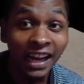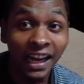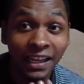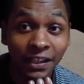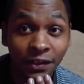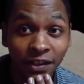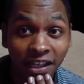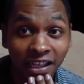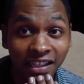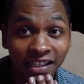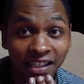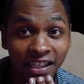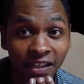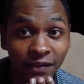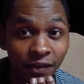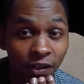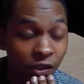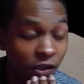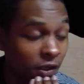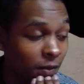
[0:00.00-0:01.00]
as you can see,
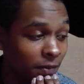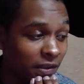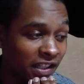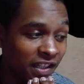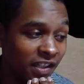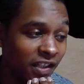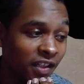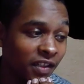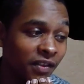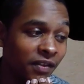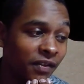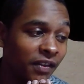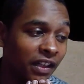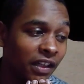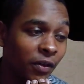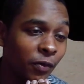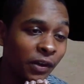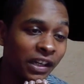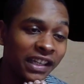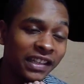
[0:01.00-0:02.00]
the job is not the
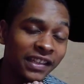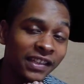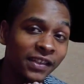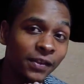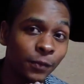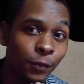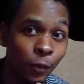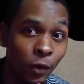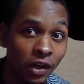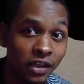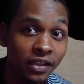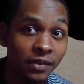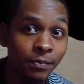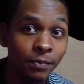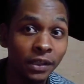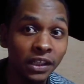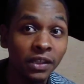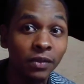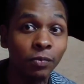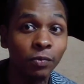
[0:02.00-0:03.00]
greatest one,
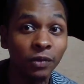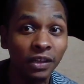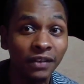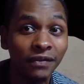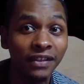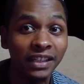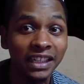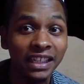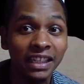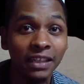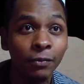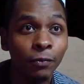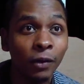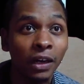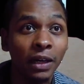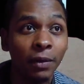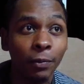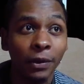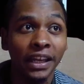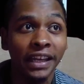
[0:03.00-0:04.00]
but we did
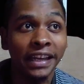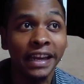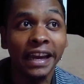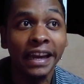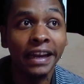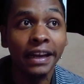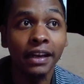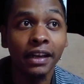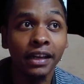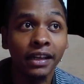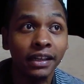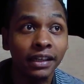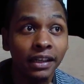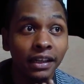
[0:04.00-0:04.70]
what we can.